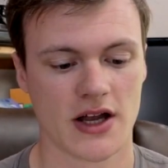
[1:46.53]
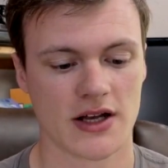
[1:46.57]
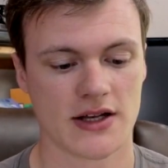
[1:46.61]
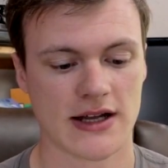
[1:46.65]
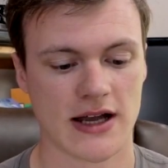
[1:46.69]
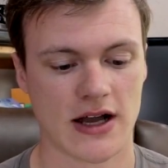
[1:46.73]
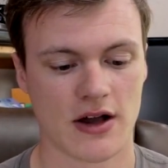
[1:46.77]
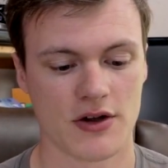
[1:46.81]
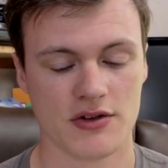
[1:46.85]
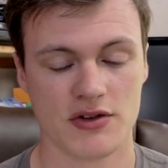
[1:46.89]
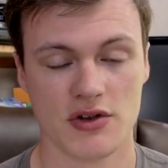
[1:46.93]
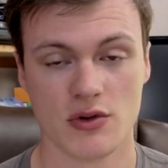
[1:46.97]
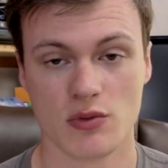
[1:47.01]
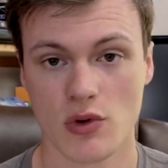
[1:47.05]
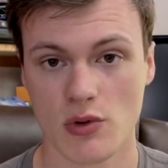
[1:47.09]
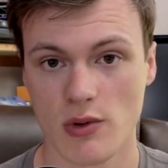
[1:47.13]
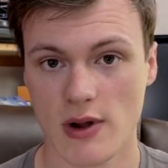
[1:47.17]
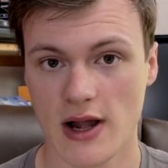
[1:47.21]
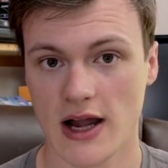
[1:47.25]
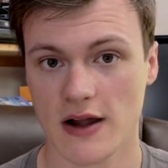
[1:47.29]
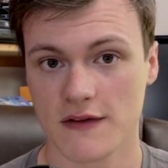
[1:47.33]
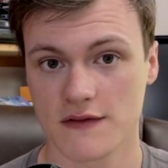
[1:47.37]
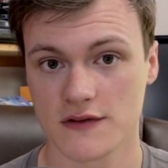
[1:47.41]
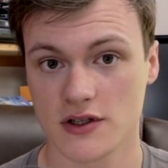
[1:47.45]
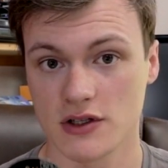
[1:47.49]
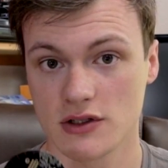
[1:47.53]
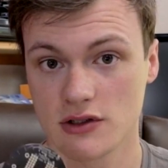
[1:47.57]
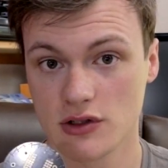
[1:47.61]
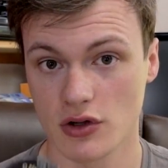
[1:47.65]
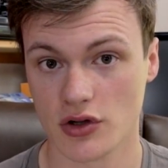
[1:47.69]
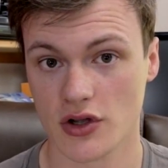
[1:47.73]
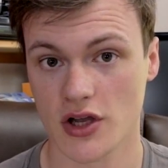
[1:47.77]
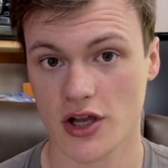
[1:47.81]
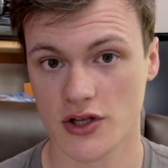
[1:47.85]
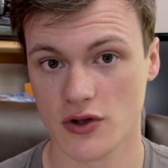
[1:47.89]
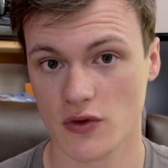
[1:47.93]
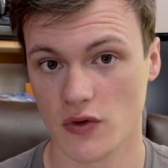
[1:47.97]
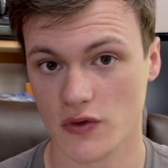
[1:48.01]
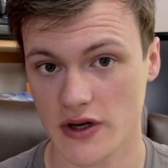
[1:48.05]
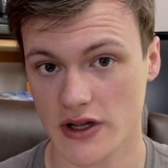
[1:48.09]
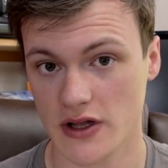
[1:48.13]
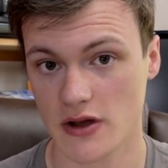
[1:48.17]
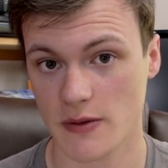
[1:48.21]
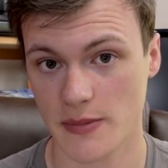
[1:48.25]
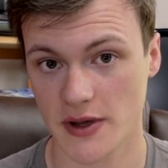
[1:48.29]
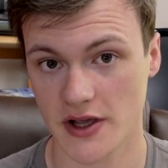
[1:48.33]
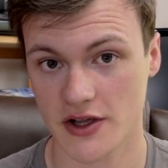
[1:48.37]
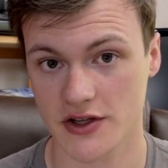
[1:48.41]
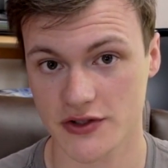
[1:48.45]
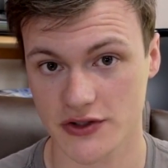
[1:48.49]
Now you will have to look at your
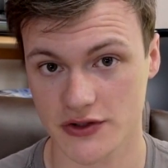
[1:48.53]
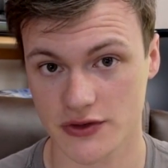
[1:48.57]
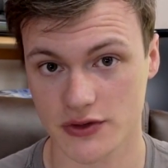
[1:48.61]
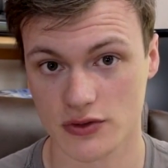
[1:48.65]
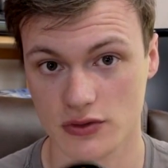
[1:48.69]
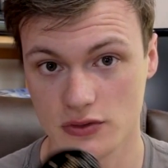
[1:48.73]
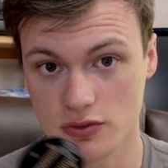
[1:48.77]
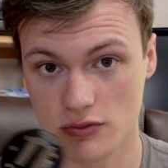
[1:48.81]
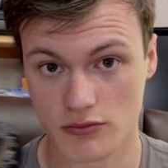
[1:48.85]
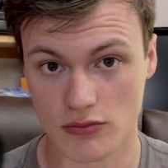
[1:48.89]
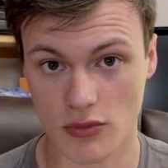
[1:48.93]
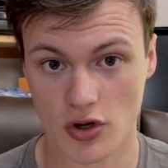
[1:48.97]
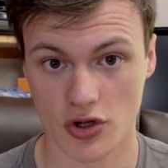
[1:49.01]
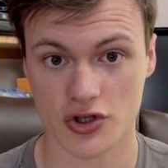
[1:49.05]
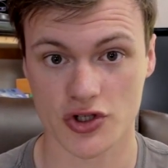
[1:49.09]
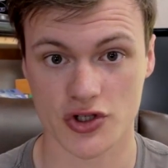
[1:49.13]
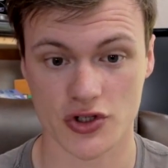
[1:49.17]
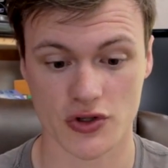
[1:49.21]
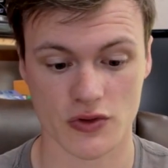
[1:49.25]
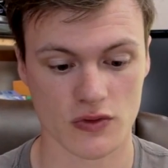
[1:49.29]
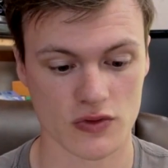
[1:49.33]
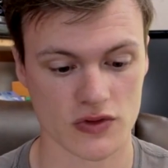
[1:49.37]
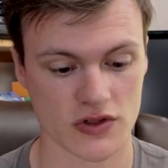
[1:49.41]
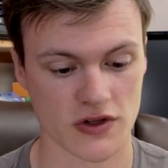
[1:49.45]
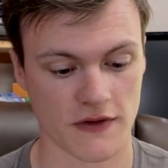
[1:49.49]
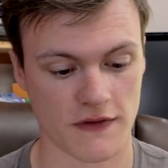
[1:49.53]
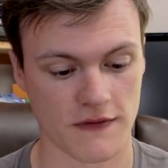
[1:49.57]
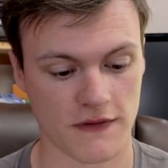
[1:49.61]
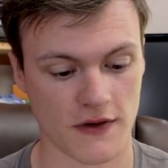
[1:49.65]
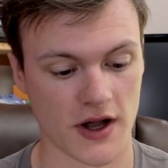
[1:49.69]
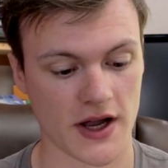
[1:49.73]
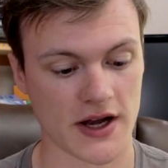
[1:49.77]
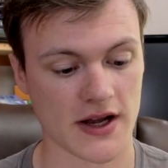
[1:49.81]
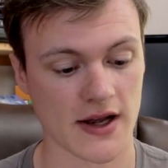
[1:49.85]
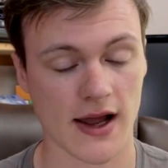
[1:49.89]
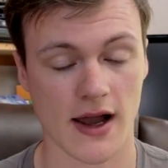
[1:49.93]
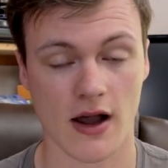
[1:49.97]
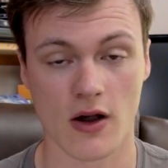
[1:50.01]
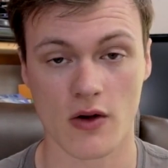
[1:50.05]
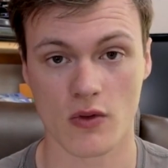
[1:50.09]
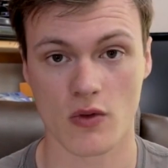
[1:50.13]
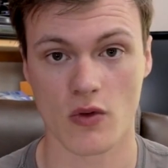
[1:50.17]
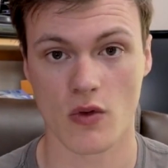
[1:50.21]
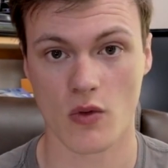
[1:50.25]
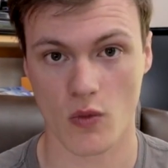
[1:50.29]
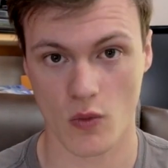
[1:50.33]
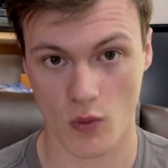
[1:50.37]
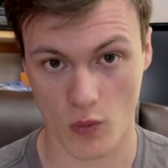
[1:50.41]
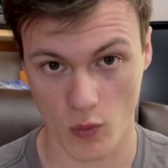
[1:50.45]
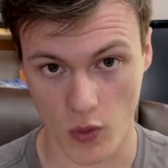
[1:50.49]
NeoPixel module to find out
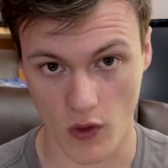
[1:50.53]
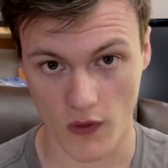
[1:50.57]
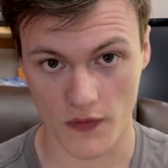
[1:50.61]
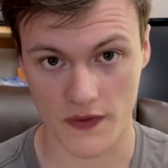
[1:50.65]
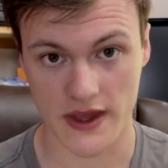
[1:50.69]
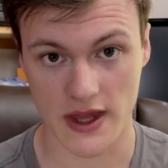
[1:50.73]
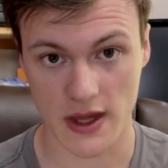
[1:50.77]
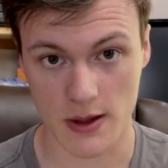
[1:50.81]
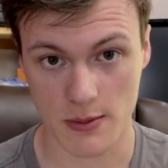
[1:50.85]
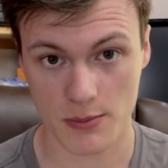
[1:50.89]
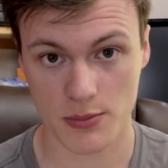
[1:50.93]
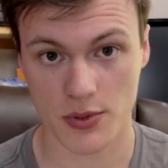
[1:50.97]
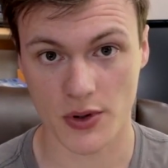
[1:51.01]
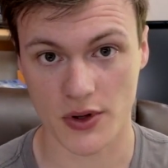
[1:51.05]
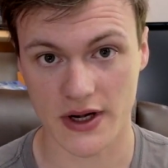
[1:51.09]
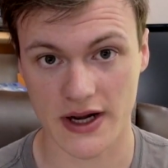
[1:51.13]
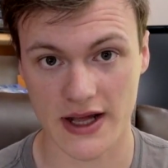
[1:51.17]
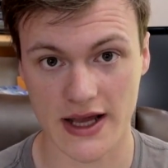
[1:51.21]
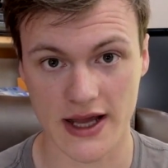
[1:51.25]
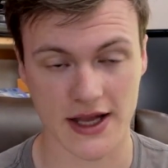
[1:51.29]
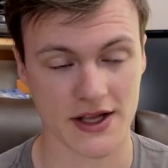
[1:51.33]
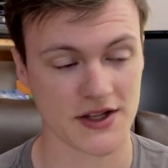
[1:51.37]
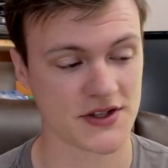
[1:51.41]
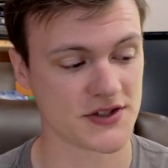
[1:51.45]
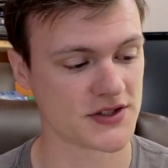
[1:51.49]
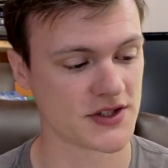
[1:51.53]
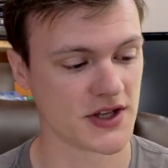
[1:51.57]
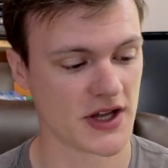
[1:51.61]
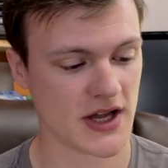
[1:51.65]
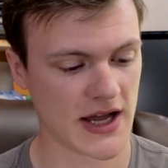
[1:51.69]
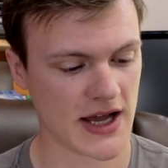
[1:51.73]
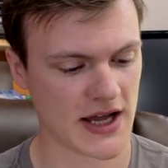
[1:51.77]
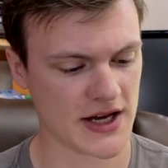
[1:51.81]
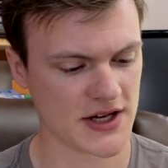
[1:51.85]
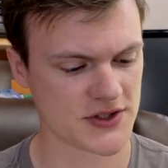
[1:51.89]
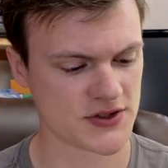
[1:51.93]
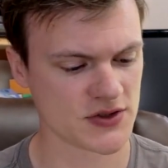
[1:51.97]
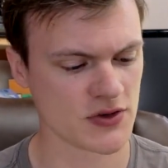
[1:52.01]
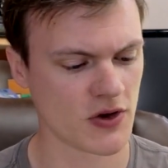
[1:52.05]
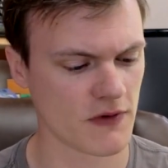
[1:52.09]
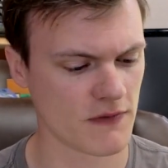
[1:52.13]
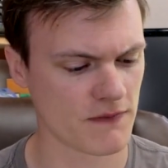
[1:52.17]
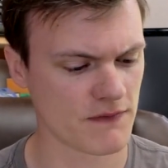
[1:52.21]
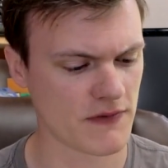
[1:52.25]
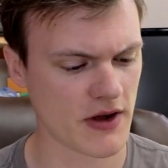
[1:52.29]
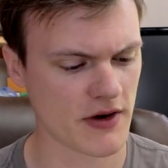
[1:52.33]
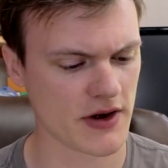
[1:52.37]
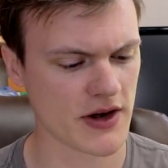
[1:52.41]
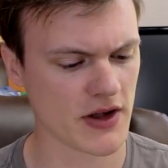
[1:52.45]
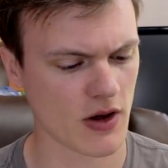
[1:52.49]
what the input is, and it's
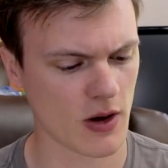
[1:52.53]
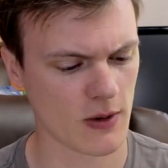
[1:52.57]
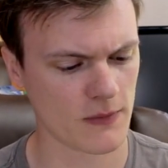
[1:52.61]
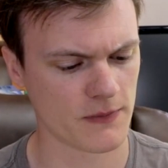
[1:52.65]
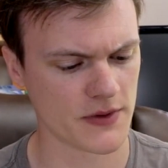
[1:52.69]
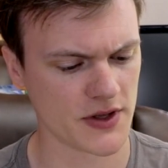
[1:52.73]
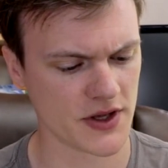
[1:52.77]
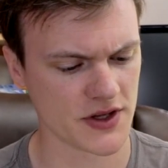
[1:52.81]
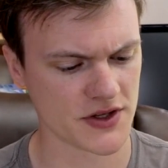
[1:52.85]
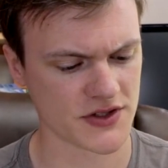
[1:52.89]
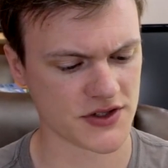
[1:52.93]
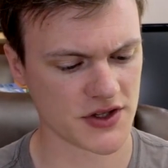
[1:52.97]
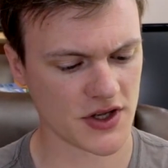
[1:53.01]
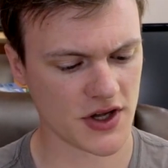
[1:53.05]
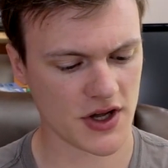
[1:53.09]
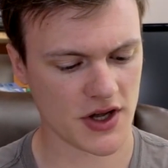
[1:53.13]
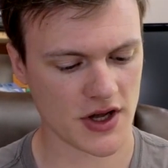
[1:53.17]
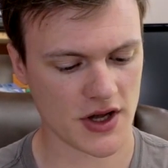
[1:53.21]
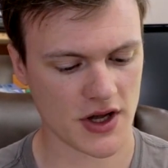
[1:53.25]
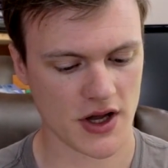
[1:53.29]
not very obvious.